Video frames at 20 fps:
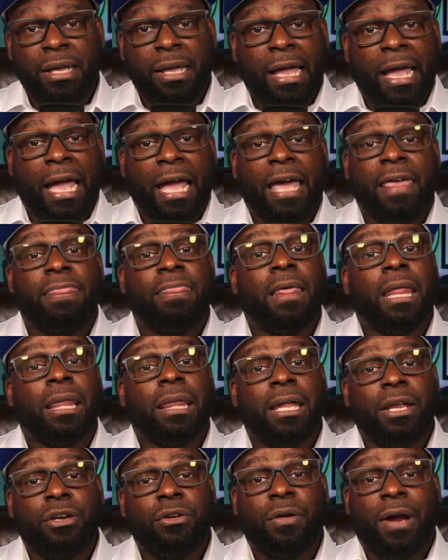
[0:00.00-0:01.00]
and the
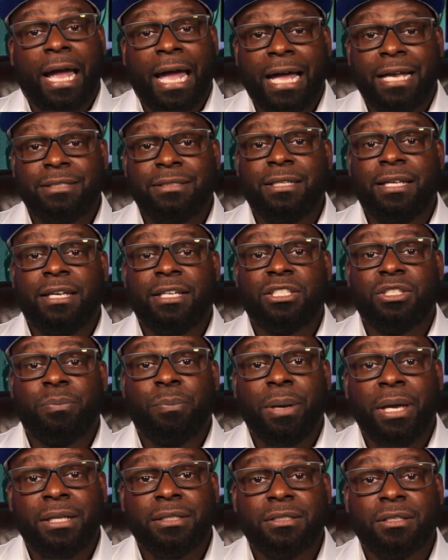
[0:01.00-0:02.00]
lender has the
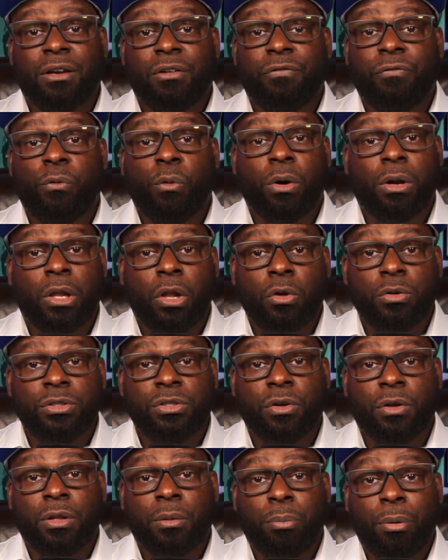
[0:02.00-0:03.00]
expense of foreclosing
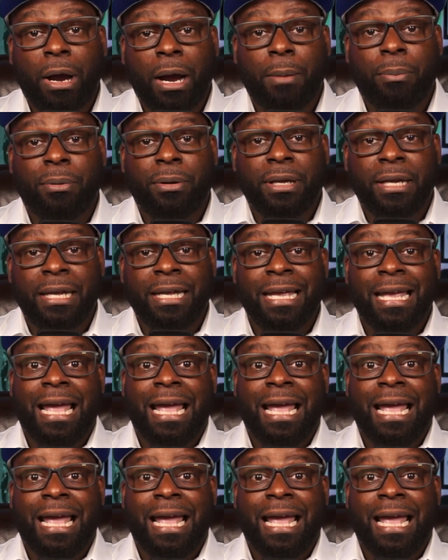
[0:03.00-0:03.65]
on the property